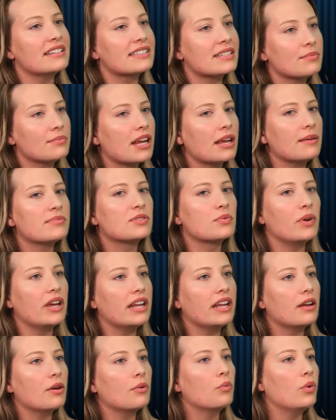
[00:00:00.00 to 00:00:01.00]
sometimes
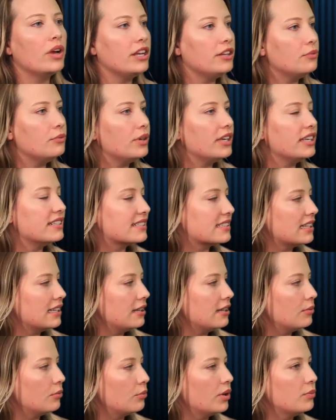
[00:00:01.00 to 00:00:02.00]

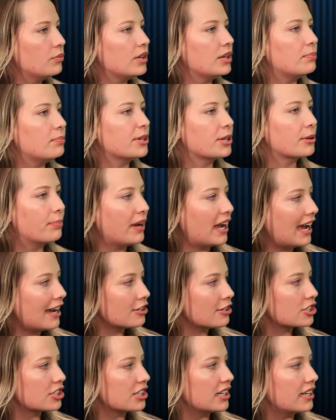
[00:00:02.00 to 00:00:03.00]
when we appear
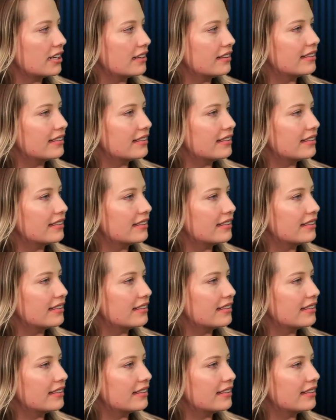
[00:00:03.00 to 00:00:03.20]
passionate,